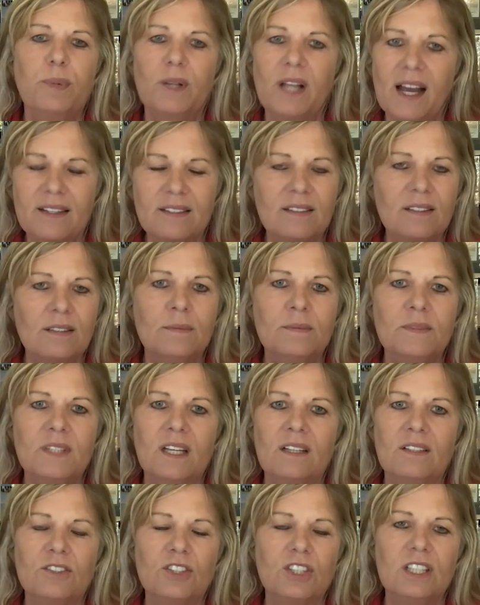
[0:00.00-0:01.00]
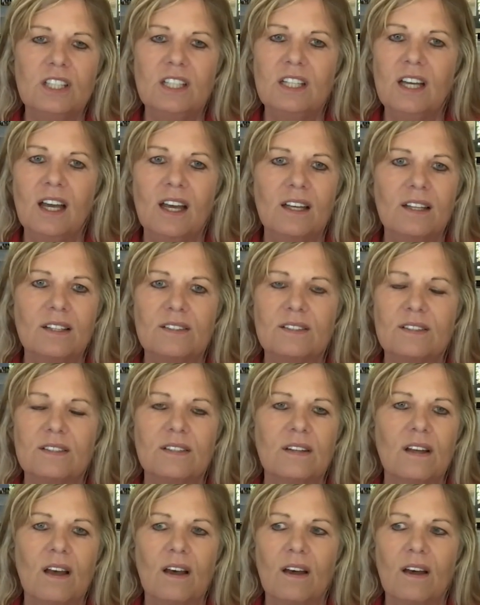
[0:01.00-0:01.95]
blossomed, and she has